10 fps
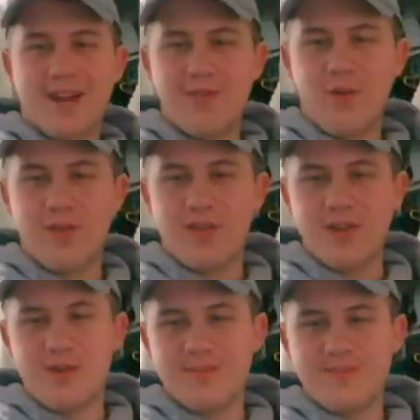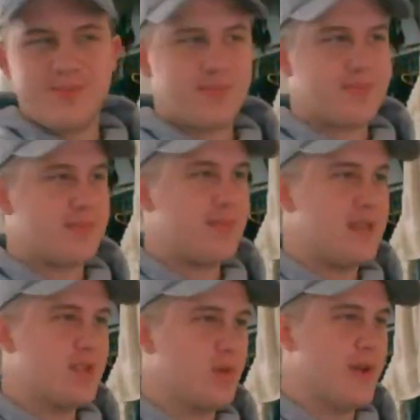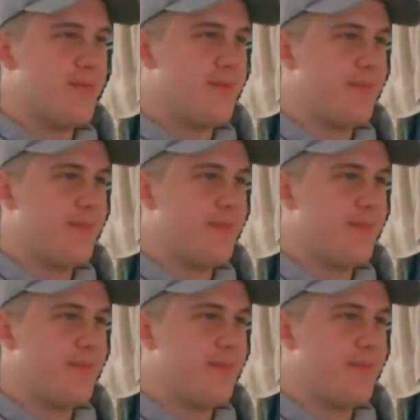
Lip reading: and forth too. Sweet.